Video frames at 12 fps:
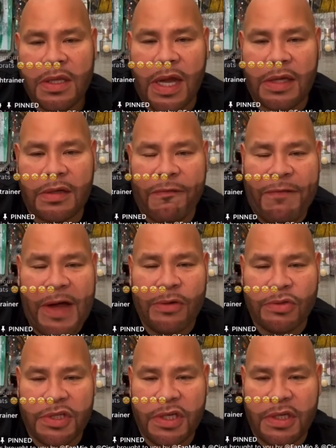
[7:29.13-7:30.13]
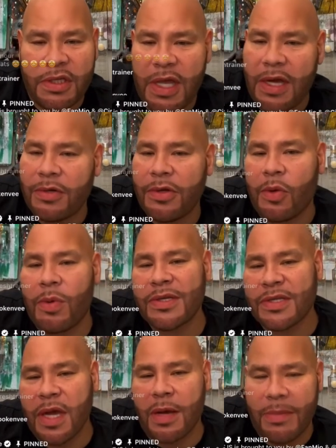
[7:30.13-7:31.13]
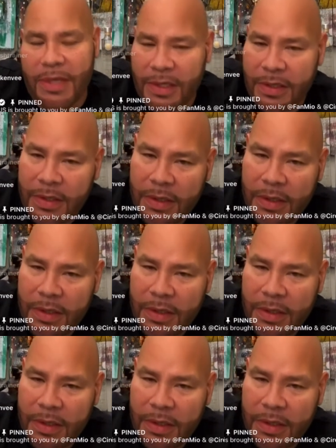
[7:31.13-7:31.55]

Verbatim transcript: Dr. Fauci. They don't know what's coming.